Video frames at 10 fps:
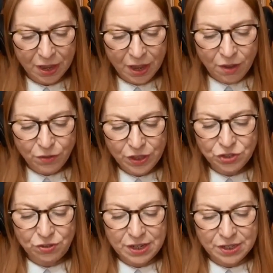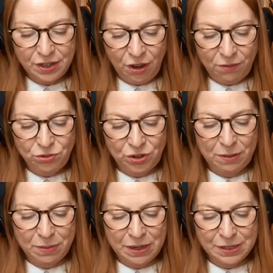For this reason, home
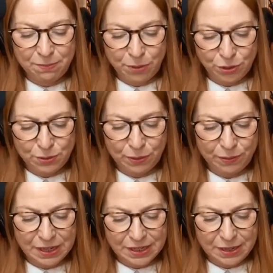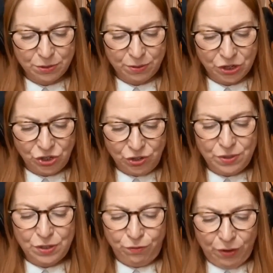treatment isn't possible, except to wear shoes
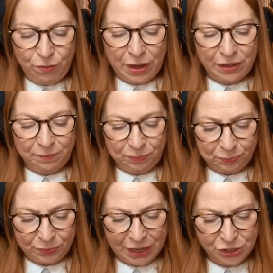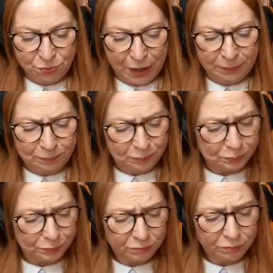that fit well and to wear
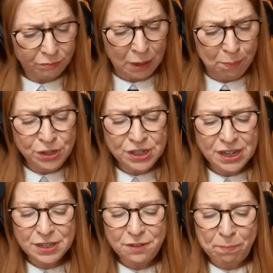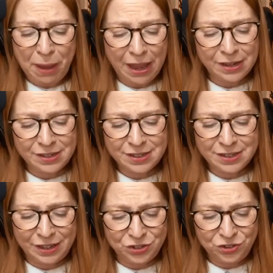a protective pad
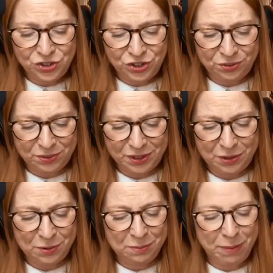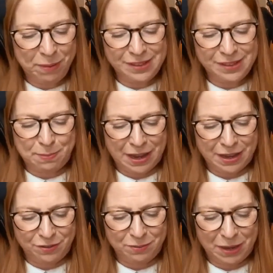inside your shoe. You can buy this
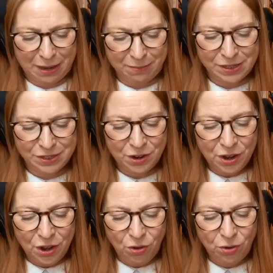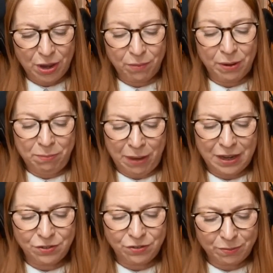pad from a chemist or get one
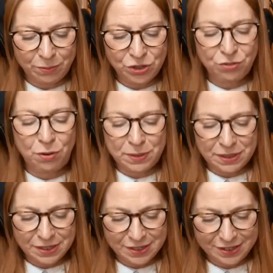made from a chiropodist.